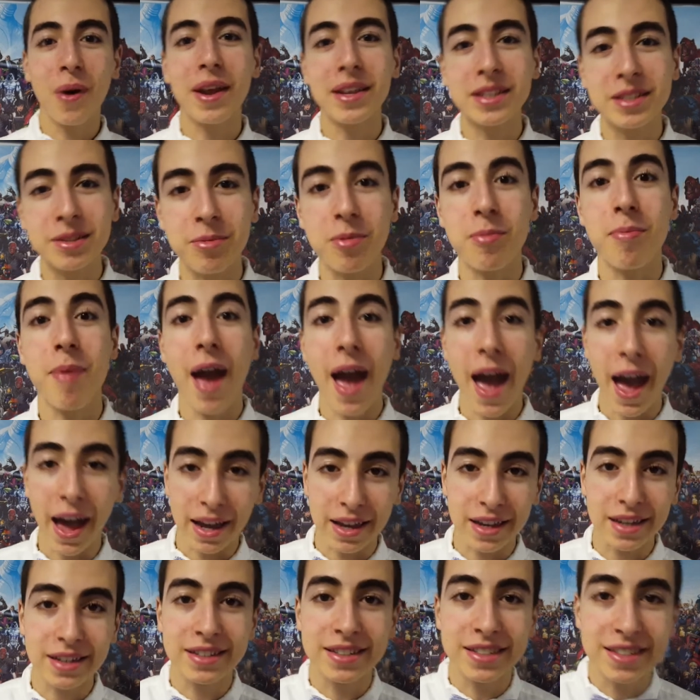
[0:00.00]
great to be back.
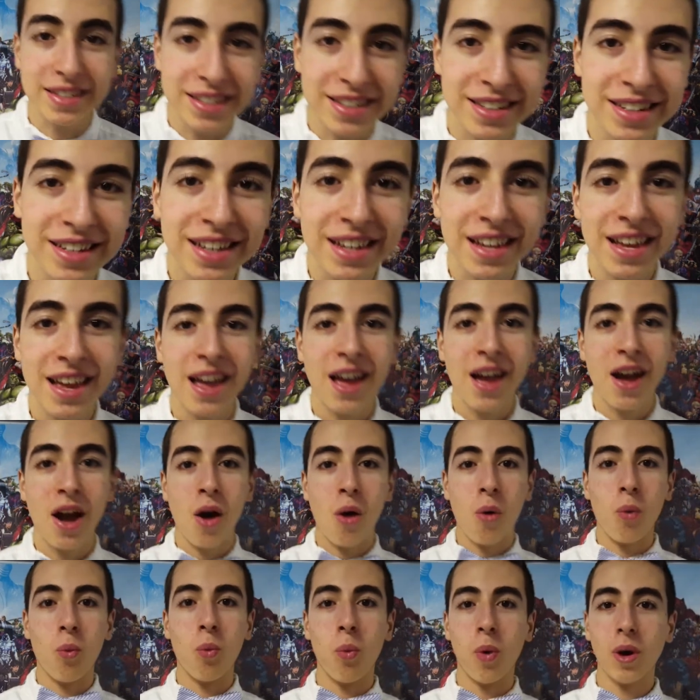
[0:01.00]

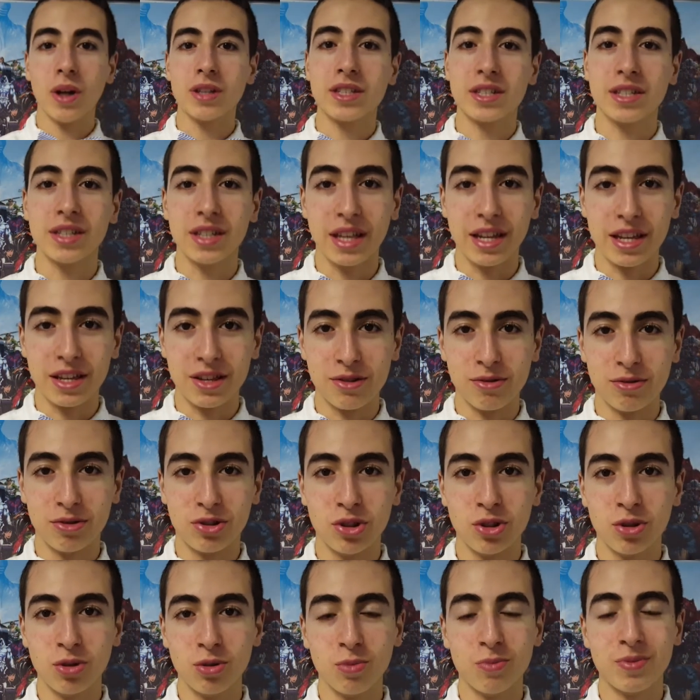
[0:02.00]
What's lit
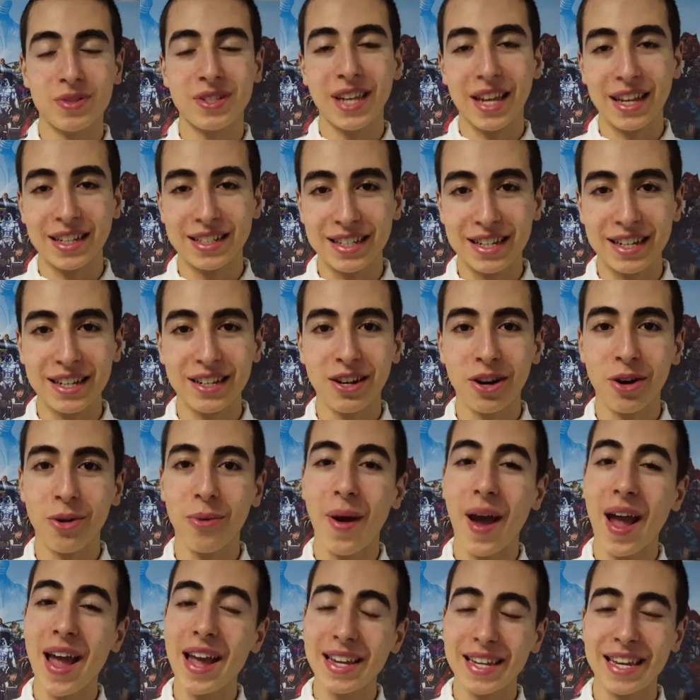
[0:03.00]
YouTube?
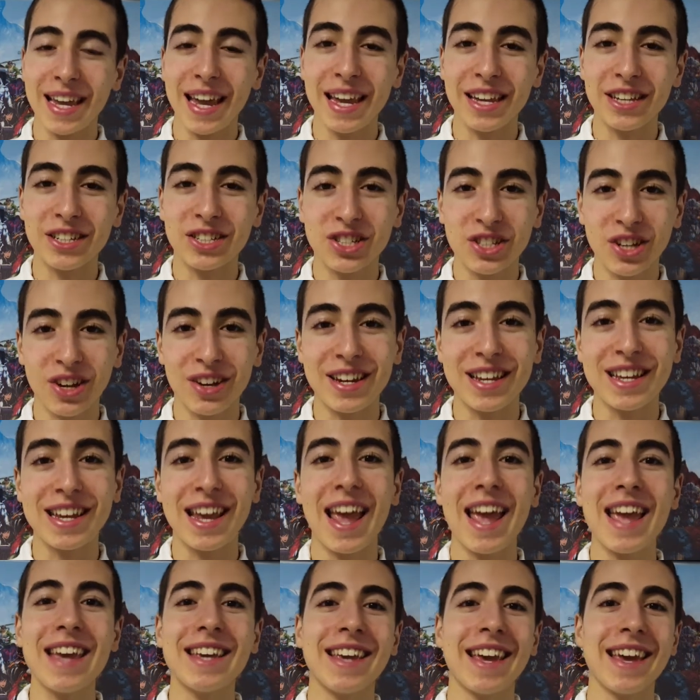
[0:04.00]
Santino, aka Sonny,
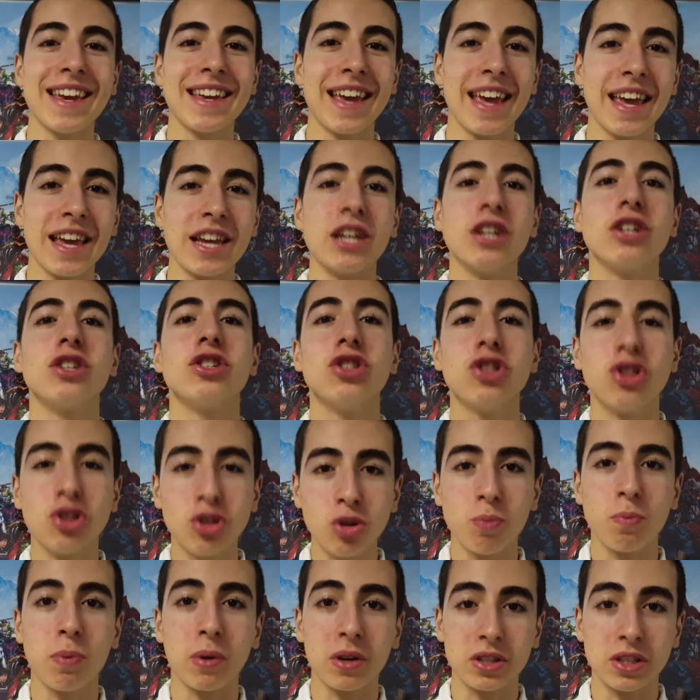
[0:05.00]
aka
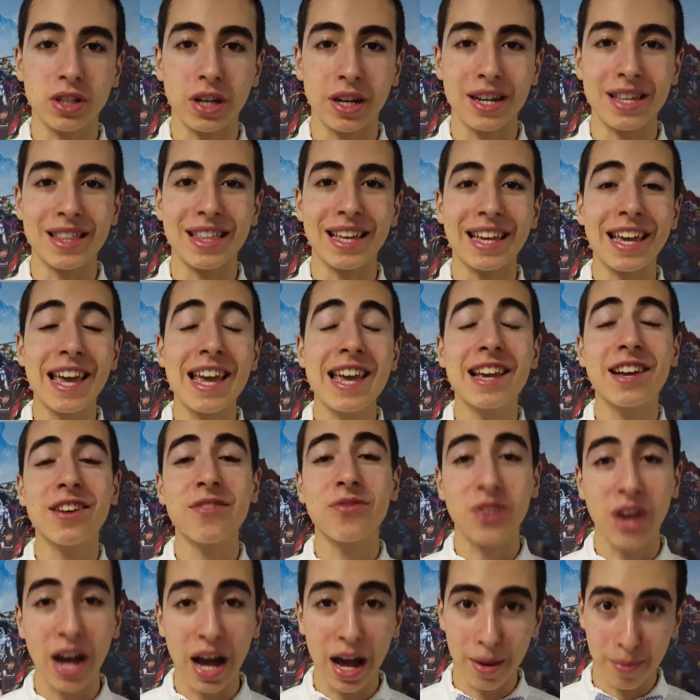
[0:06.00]
Super Sonny, the king
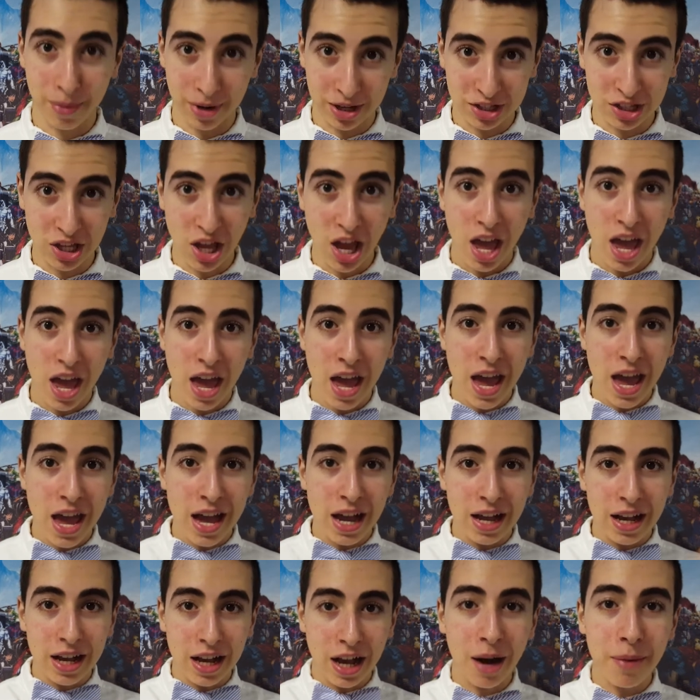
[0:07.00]
of comics,
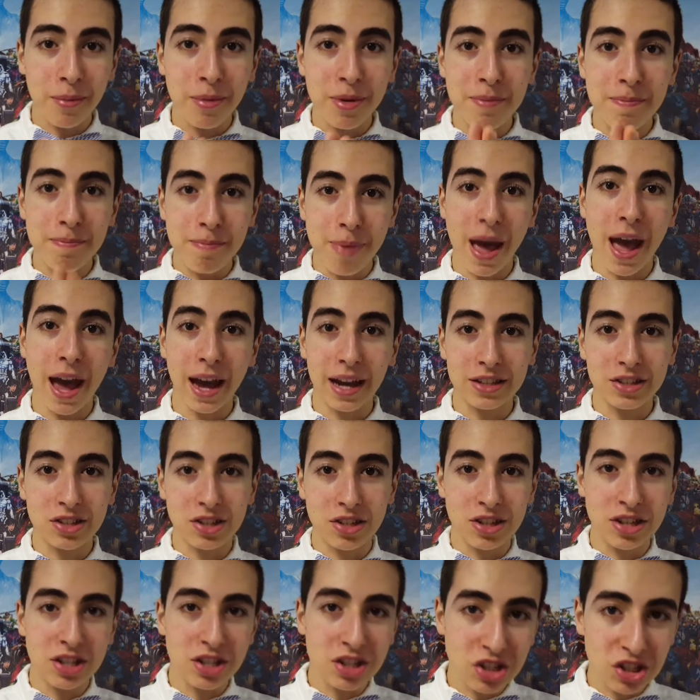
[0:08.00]
coming back
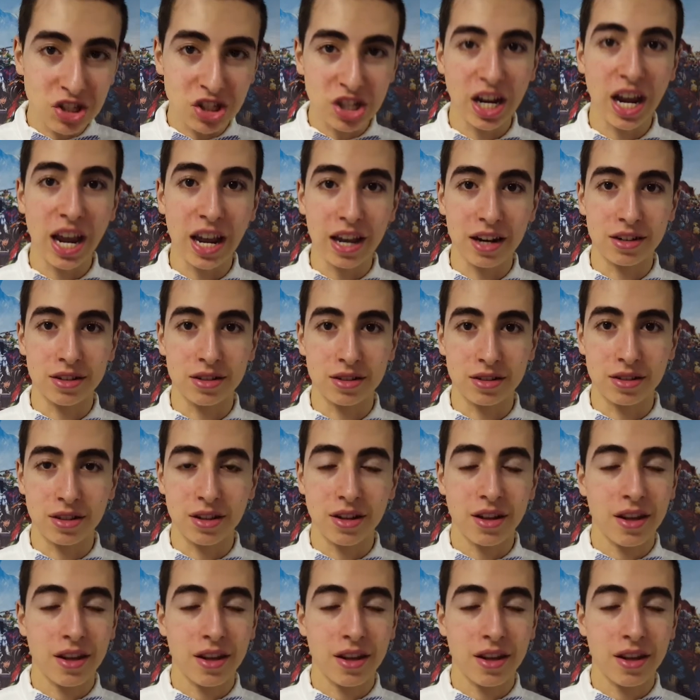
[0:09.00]
to this channel.